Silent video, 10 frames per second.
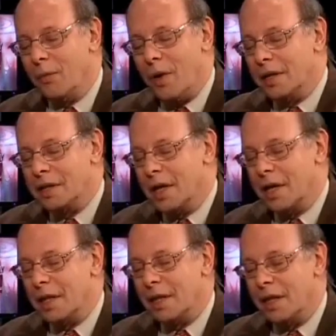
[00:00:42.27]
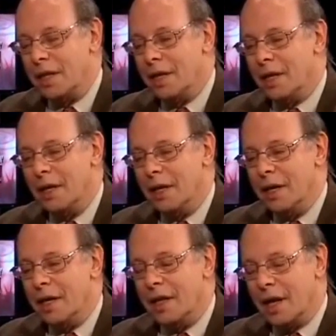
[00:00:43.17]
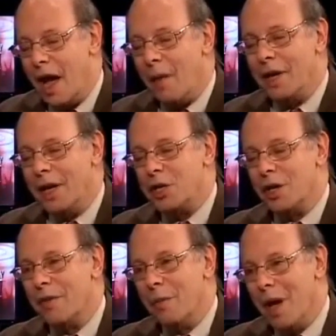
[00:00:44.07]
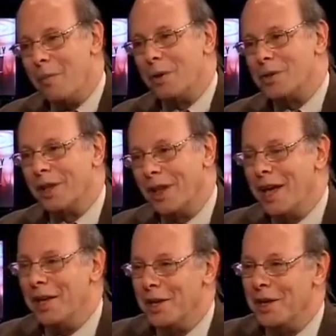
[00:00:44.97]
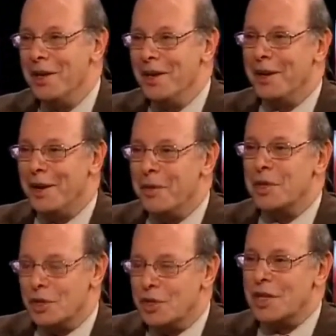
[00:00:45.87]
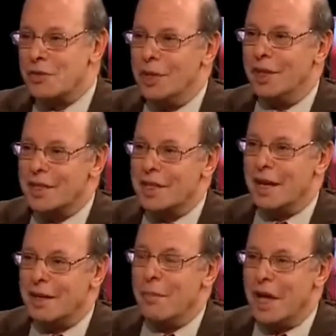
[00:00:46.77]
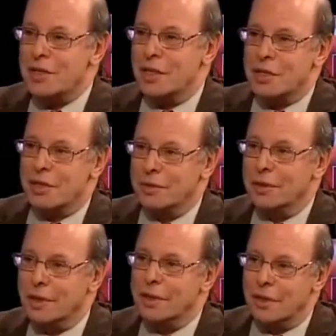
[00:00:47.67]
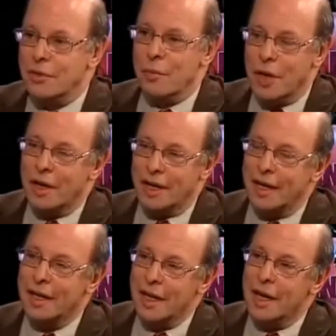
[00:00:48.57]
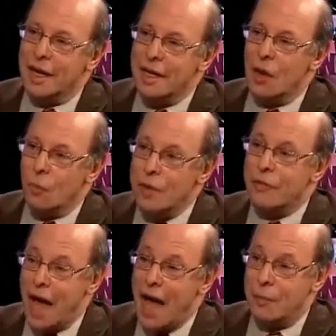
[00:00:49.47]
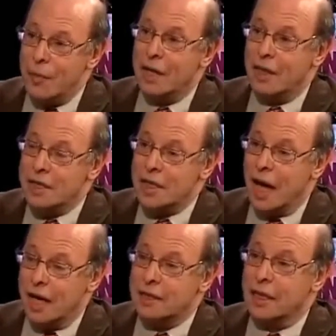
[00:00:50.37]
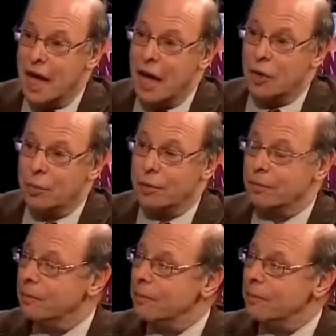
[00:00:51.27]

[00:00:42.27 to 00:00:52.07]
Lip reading: I want to say, that the combination of the memos and Leahy should just really send a message to America that we've got to make these guys accountable.